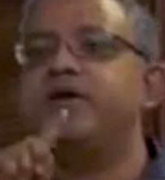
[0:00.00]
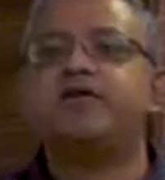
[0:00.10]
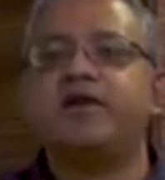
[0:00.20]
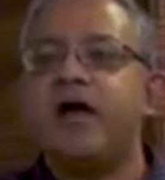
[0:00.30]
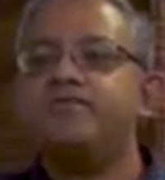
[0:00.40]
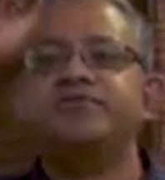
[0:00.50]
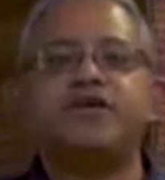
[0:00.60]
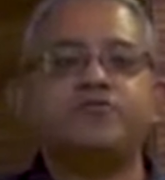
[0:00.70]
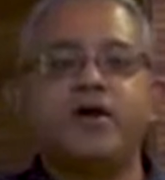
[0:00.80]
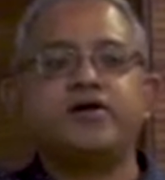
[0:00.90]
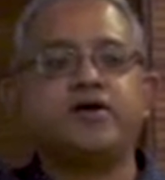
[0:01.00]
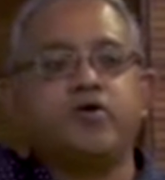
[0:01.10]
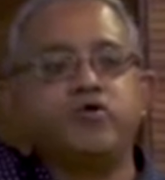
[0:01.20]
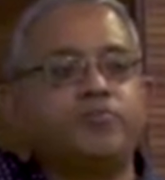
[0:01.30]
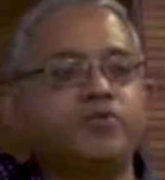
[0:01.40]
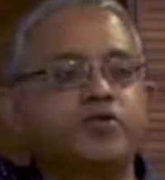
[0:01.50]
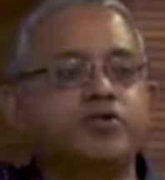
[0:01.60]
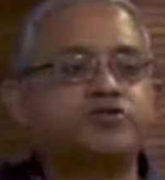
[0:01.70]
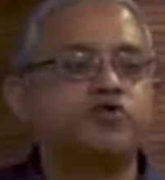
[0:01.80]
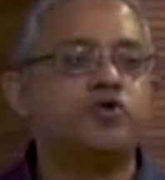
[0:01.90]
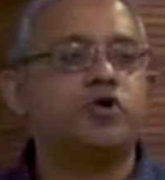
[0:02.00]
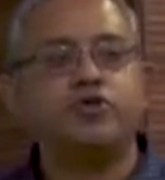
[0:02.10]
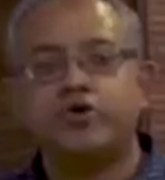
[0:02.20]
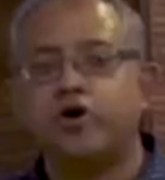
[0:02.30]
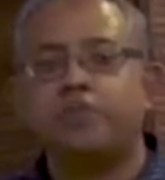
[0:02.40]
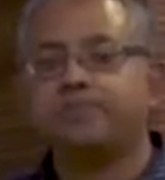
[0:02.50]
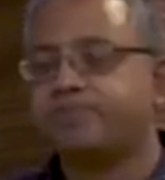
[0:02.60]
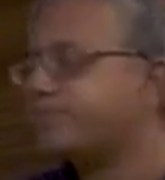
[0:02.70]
built ramps that went around to put the stone on the top.